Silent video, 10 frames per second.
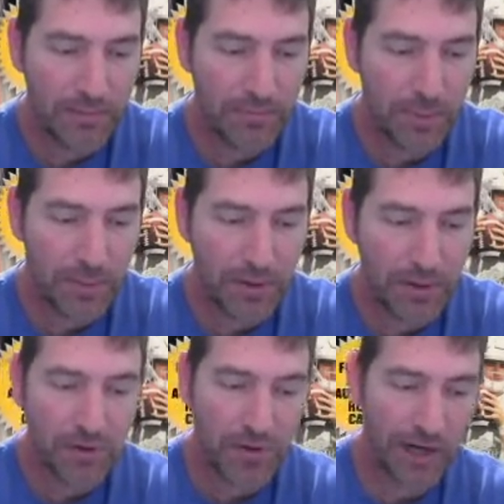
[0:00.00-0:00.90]
Premier
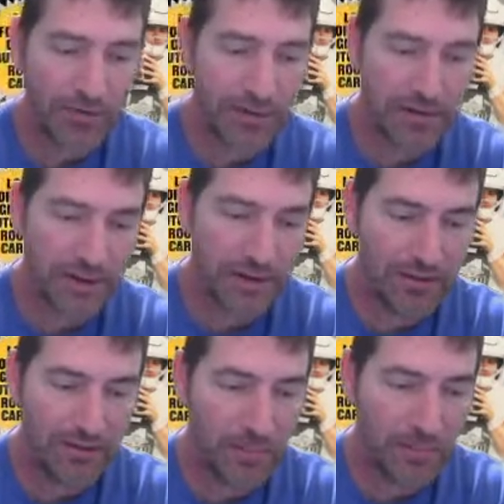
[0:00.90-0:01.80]
Draft Hit
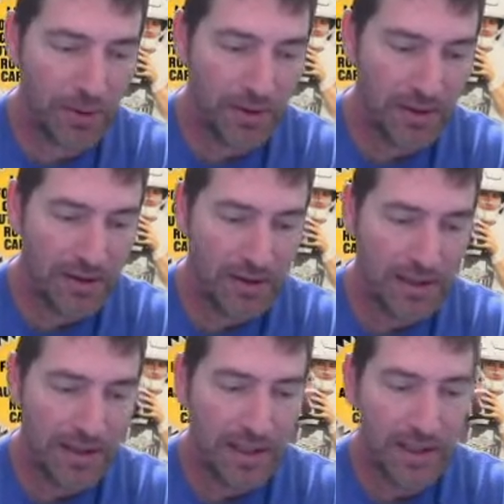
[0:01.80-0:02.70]
Football.
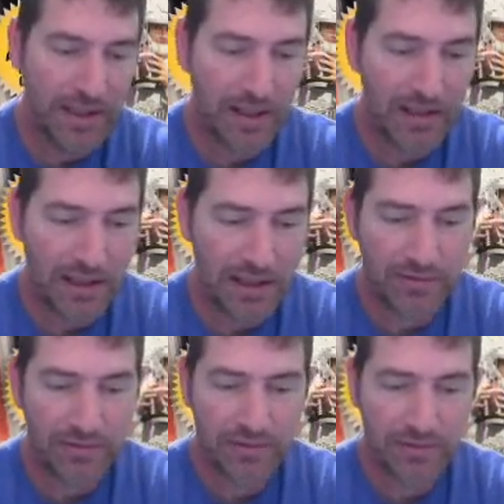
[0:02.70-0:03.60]
Another
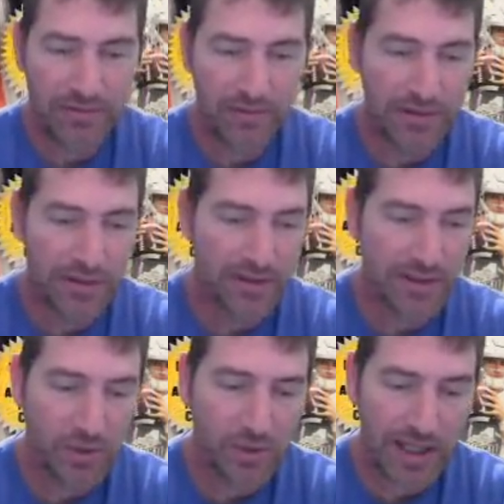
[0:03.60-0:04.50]
Leaf. This is a
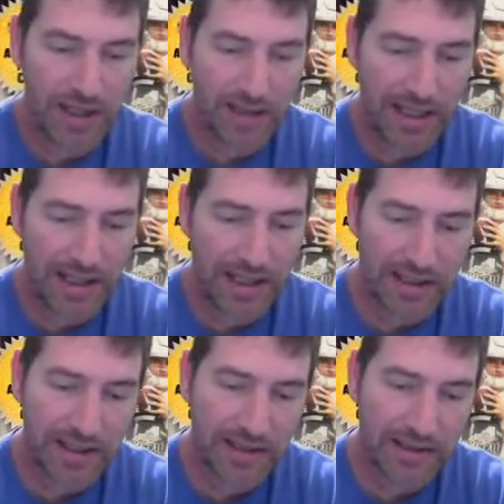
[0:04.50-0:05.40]

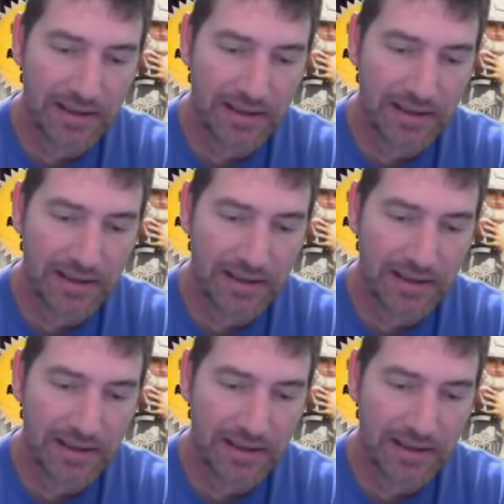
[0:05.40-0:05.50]
2018.